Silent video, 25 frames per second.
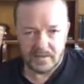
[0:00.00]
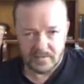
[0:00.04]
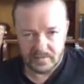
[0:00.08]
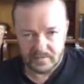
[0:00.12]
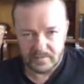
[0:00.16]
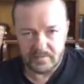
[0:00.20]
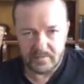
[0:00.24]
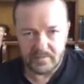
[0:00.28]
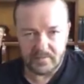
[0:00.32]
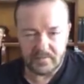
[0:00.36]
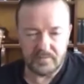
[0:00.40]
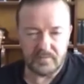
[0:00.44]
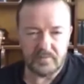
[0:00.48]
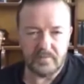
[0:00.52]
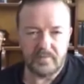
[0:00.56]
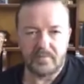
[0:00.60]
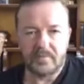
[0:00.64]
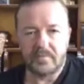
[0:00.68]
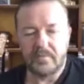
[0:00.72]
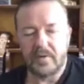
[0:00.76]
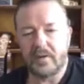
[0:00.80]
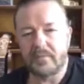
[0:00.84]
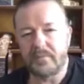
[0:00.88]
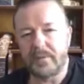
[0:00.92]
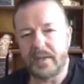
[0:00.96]
God
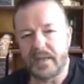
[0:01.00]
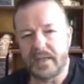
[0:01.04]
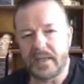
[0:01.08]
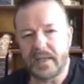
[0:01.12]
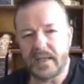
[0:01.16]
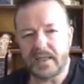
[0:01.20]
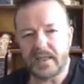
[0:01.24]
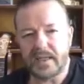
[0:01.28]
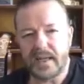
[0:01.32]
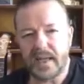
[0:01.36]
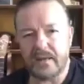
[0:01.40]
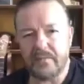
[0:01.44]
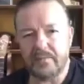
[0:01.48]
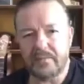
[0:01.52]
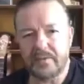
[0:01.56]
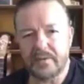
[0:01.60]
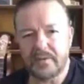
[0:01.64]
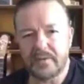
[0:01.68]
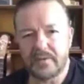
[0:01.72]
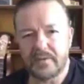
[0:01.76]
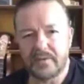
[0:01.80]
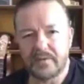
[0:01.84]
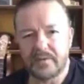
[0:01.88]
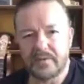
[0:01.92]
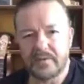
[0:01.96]
bless,
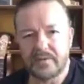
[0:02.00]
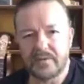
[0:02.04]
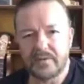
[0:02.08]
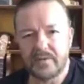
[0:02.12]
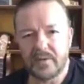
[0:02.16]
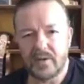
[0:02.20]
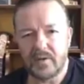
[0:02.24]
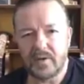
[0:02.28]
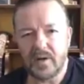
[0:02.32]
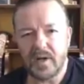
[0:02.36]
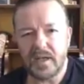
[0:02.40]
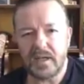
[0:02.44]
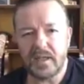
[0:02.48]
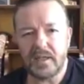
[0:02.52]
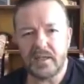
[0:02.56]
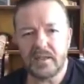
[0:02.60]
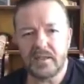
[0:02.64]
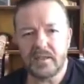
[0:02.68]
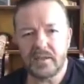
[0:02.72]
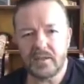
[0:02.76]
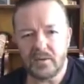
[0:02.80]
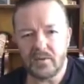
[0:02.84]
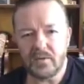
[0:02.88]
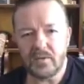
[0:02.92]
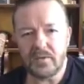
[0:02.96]
I've been
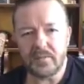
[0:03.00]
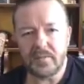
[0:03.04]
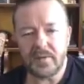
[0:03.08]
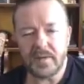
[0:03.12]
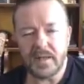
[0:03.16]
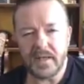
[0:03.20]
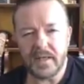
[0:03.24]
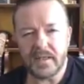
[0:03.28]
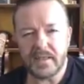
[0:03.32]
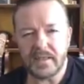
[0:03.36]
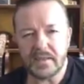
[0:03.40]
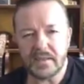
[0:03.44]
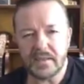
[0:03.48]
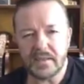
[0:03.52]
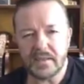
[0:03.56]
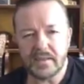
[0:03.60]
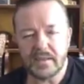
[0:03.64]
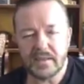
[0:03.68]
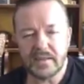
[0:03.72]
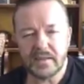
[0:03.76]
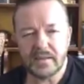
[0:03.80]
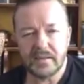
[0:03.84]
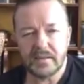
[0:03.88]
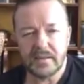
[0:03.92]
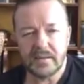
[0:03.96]
kidnapped. All
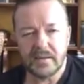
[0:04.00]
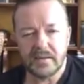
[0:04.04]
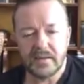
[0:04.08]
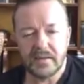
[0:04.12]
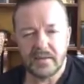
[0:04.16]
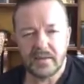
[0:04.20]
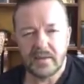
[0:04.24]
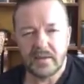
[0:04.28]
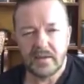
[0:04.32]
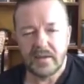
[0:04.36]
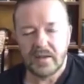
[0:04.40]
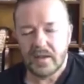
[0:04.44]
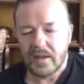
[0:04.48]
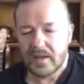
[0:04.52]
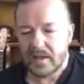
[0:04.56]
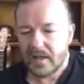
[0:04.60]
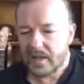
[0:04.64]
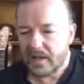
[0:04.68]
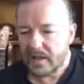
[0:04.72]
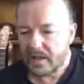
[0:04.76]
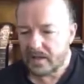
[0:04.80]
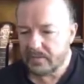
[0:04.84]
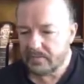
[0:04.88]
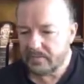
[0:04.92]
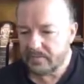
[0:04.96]
right, call the
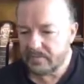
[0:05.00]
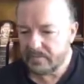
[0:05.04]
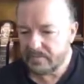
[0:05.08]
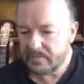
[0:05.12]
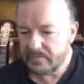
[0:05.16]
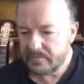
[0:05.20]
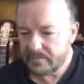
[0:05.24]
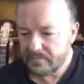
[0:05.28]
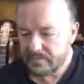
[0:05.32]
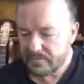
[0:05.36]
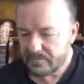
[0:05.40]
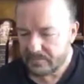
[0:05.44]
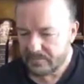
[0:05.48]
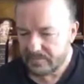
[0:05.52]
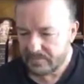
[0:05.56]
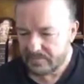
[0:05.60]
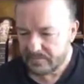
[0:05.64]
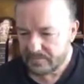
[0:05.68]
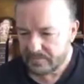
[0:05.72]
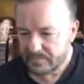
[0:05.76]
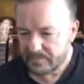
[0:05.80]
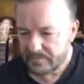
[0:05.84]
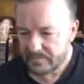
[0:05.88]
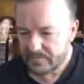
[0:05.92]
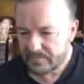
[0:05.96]
police.
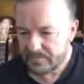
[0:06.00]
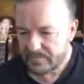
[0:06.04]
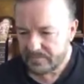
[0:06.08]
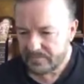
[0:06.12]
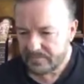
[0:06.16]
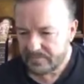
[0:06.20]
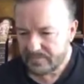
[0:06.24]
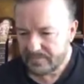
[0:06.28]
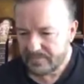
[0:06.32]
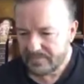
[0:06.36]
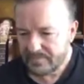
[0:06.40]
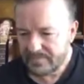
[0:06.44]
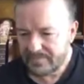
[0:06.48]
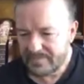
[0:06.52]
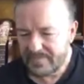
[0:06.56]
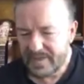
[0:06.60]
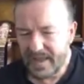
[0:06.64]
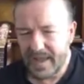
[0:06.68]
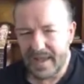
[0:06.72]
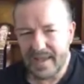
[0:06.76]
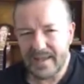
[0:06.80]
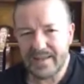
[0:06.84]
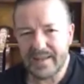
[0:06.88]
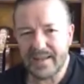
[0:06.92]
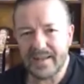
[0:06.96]
Um,
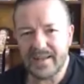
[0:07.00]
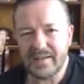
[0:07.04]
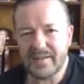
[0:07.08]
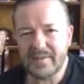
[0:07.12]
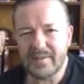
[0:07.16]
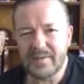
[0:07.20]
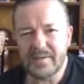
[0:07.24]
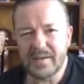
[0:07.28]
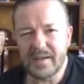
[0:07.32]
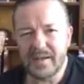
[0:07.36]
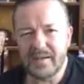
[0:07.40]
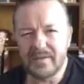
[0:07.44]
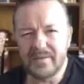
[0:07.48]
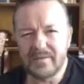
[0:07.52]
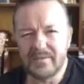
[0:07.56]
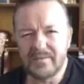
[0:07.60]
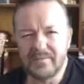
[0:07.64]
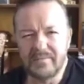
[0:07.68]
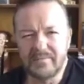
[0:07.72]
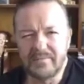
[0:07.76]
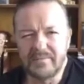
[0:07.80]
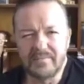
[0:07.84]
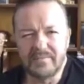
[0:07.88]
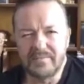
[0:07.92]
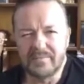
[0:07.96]

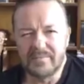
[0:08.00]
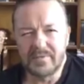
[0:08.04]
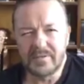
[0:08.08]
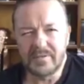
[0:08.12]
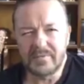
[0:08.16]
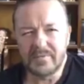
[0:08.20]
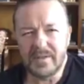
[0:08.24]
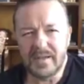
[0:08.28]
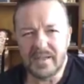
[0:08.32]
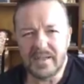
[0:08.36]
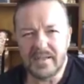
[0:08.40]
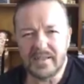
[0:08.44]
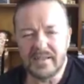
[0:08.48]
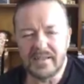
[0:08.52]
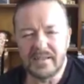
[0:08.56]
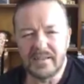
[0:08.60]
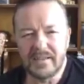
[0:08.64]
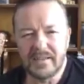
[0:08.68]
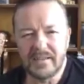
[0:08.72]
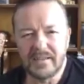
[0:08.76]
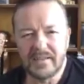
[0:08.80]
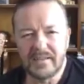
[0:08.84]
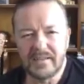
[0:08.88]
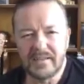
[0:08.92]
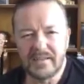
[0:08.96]
the, the,
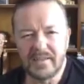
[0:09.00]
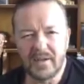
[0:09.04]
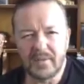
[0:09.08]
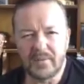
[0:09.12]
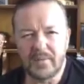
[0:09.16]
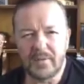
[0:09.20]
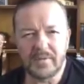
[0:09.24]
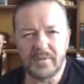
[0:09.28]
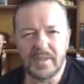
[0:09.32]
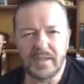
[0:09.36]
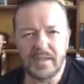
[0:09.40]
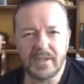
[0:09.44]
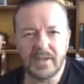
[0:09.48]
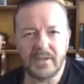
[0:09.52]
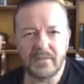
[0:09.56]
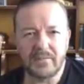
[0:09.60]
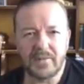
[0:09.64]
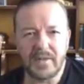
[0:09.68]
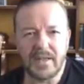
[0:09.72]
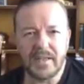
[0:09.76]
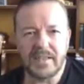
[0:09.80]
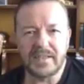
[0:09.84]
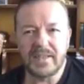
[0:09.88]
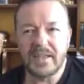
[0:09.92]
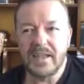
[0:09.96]
the, what do you
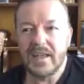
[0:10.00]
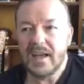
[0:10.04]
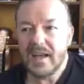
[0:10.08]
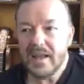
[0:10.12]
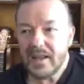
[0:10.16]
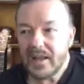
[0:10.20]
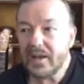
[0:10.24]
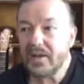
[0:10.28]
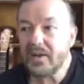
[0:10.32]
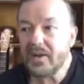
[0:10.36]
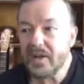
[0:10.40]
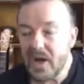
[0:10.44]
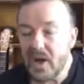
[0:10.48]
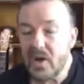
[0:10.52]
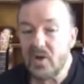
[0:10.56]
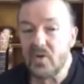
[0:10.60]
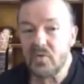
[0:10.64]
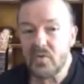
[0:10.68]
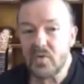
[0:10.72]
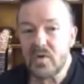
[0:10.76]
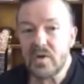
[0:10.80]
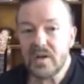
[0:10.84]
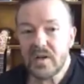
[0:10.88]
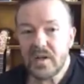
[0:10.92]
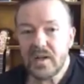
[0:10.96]
mean? A lot of people
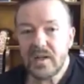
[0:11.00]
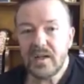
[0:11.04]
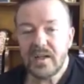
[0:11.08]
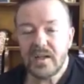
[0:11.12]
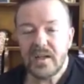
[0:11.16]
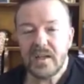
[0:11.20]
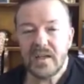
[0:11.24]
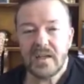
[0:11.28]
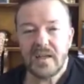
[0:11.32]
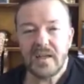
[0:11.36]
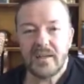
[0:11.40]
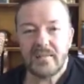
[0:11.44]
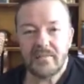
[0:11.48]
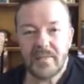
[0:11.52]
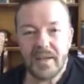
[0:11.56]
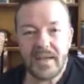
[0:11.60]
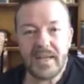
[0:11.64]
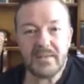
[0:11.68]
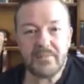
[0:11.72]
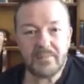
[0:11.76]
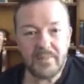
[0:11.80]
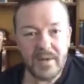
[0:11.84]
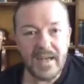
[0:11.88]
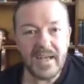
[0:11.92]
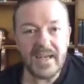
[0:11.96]
say God bless. go,
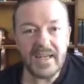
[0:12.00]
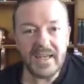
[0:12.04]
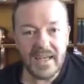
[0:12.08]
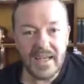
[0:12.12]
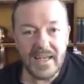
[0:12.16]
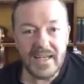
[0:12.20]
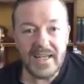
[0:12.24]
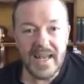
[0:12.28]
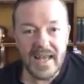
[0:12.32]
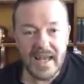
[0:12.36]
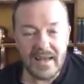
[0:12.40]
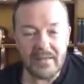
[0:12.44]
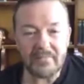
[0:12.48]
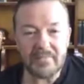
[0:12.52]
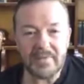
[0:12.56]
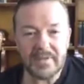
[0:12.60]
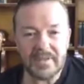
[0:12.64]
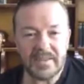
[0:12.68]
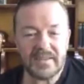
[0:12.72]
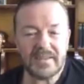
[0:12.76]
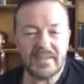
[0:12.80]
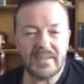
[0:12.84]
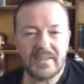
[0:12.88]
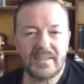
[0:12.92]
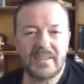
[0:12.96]
no,
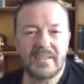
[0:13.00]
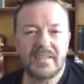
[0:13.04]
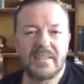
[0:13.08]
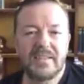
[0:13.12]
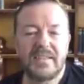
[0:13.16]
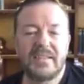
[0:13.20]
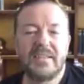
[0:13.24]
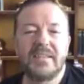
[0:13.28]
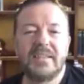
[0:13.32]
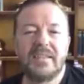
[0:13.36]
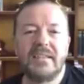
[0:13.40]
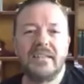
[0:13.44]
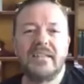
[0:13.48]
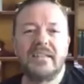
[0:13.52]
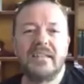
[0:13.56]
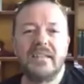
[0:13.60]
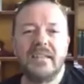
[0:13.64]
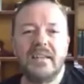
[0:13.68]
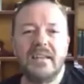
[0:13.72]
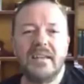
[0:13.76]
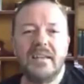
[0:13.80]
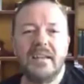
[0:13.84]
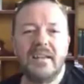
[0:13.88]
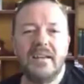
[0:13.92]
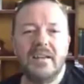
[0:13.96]
but he's been
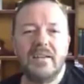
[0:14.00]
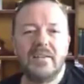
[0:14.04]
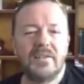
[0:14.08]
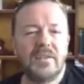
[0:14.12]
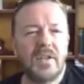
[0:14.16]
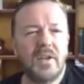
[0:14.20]
kidnapped.